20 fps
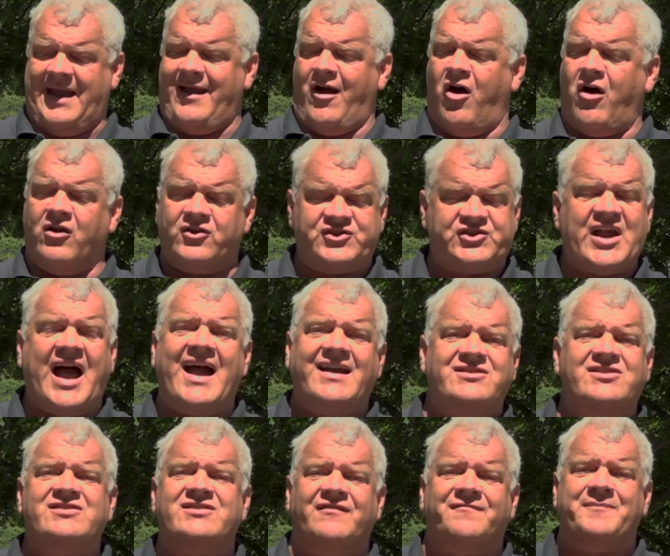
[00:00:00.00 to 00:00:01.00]
All
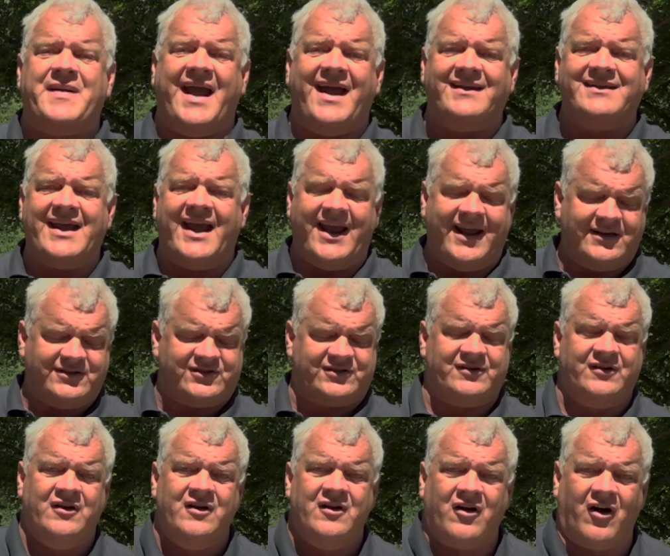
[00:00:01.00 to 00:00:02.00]
sizes of
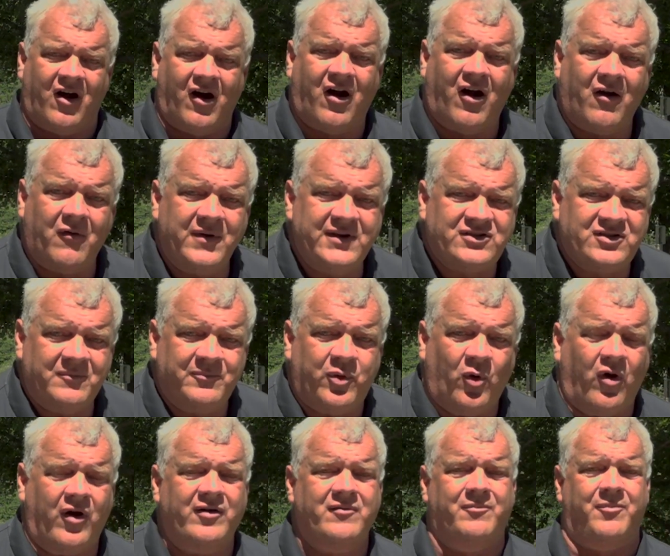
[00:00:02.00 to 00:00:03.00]
Band-Aids are always
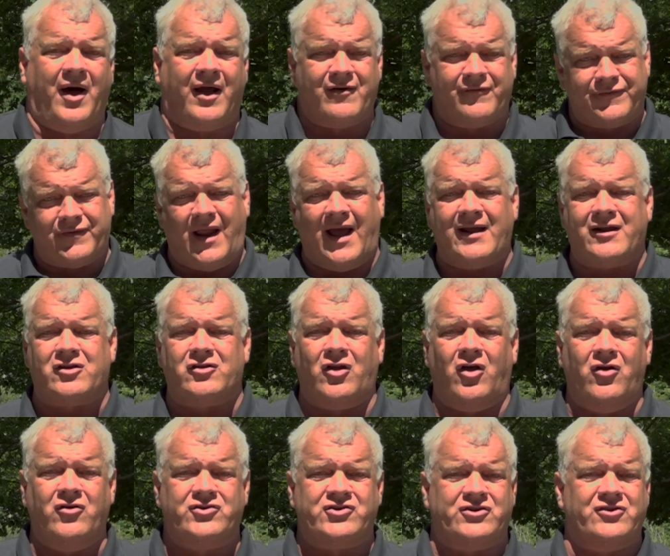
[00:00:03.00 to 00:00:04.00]
important. Butterfly
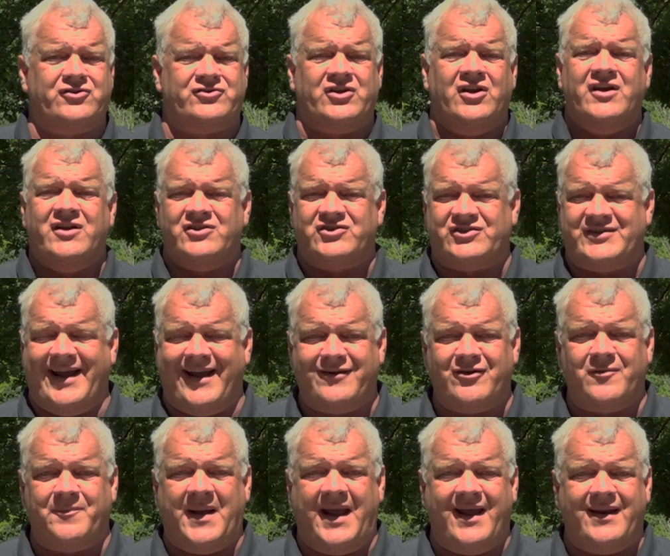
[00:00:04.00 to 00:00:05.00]
closures,
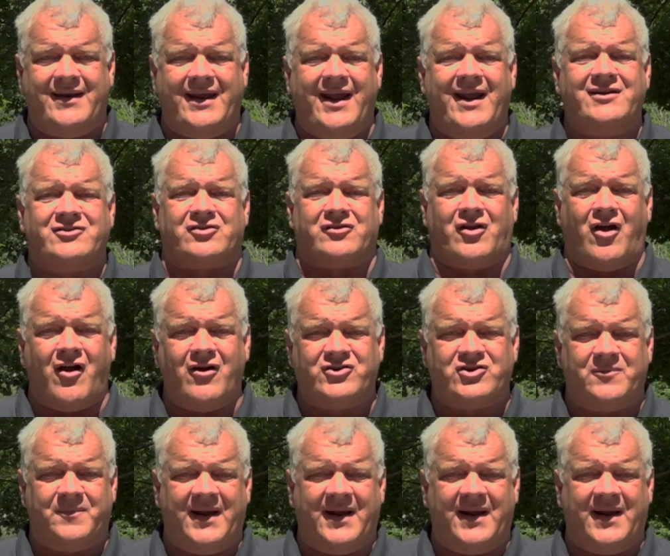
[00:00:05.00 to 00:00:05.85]
standard Band-Aids, larger